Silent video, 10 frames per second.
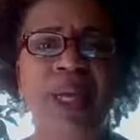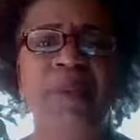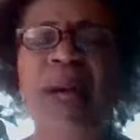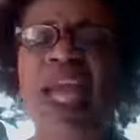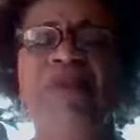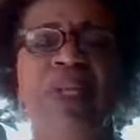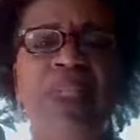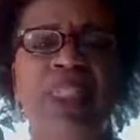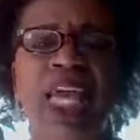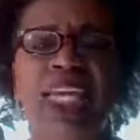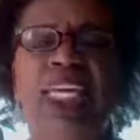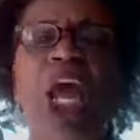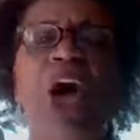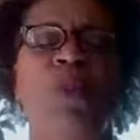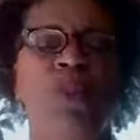Mindfulness can
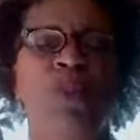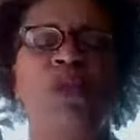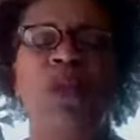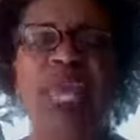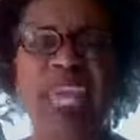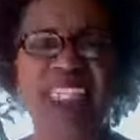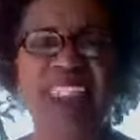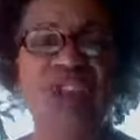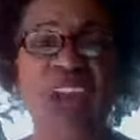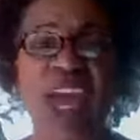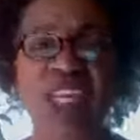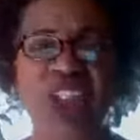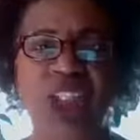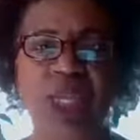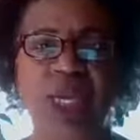help you create a
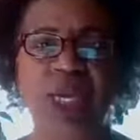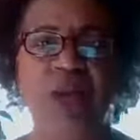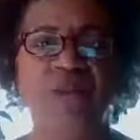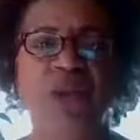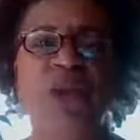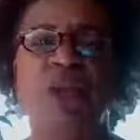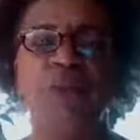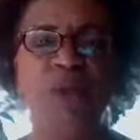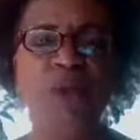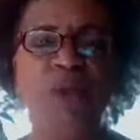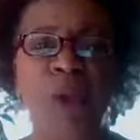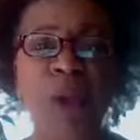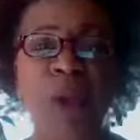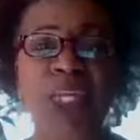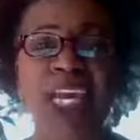strategy for you to move
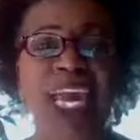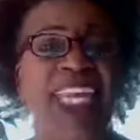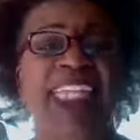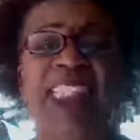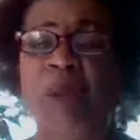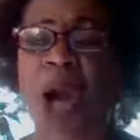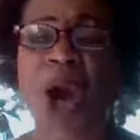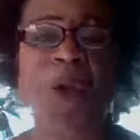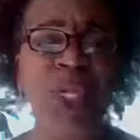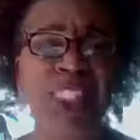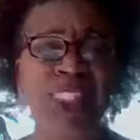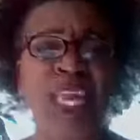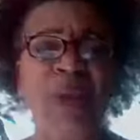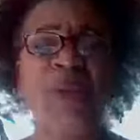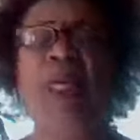forward. And as I'm always
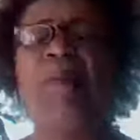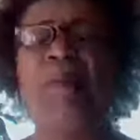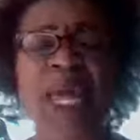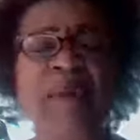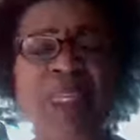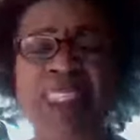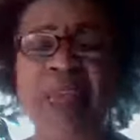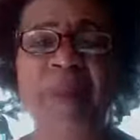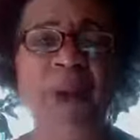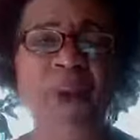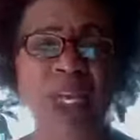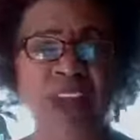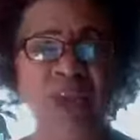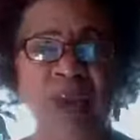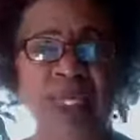saying, we can baby step our way to
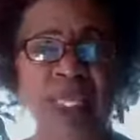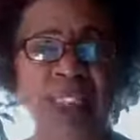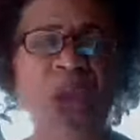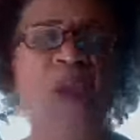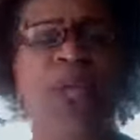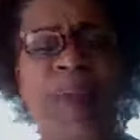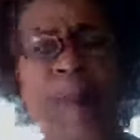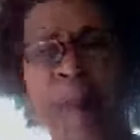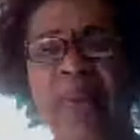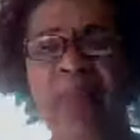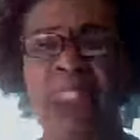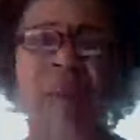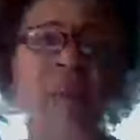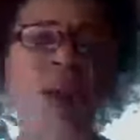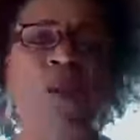greatness. We can baby
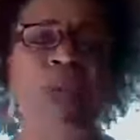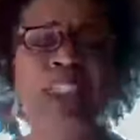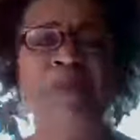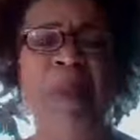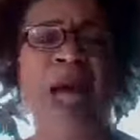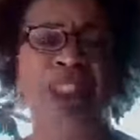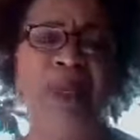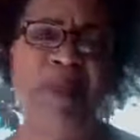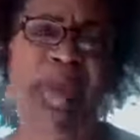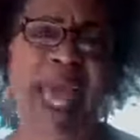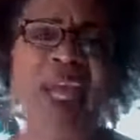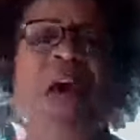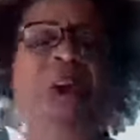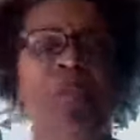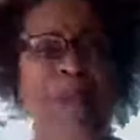step our way to bouncing back.
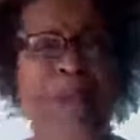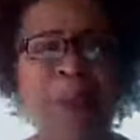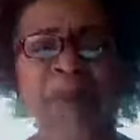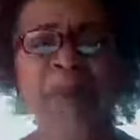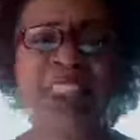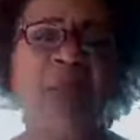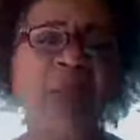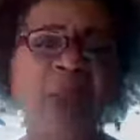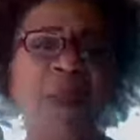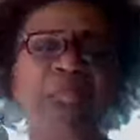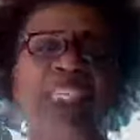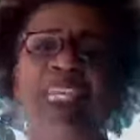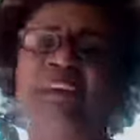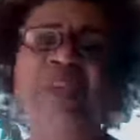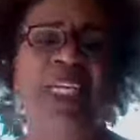We can baby step our way to
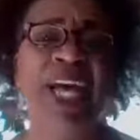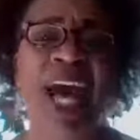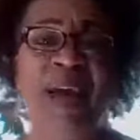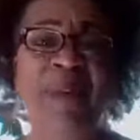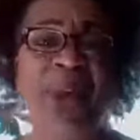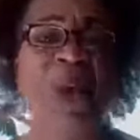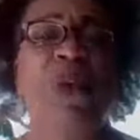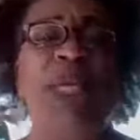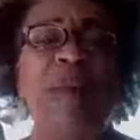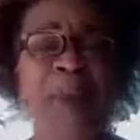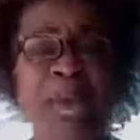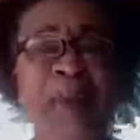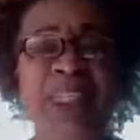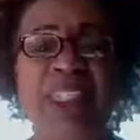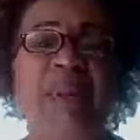leveling up. We can baby
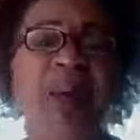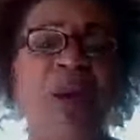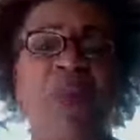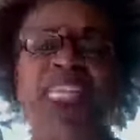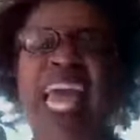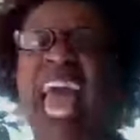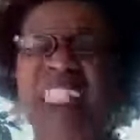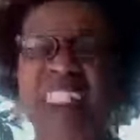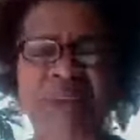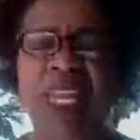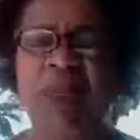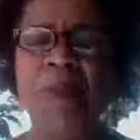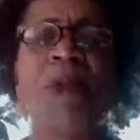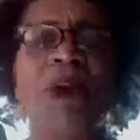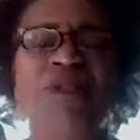step our way to activating
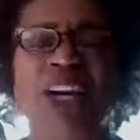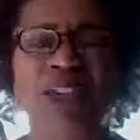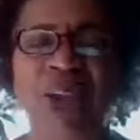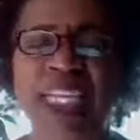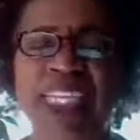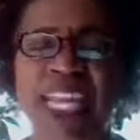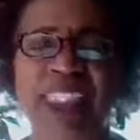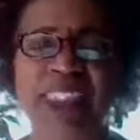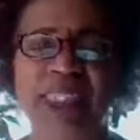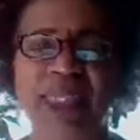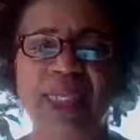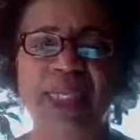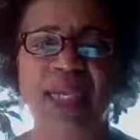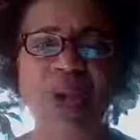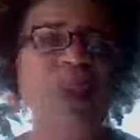more of our greatness.
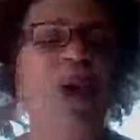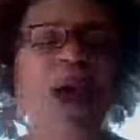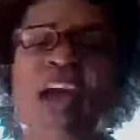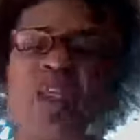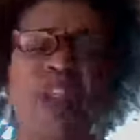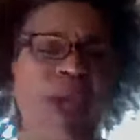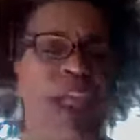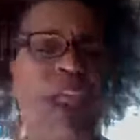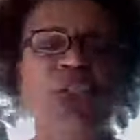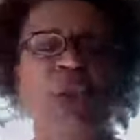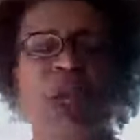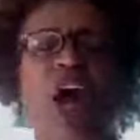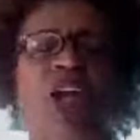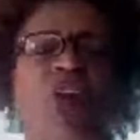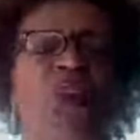We don't have to try to do it
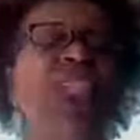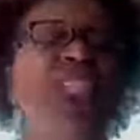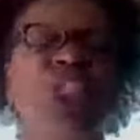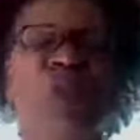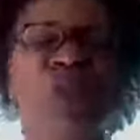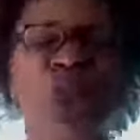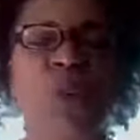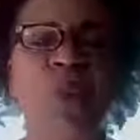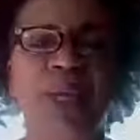all in one swoop.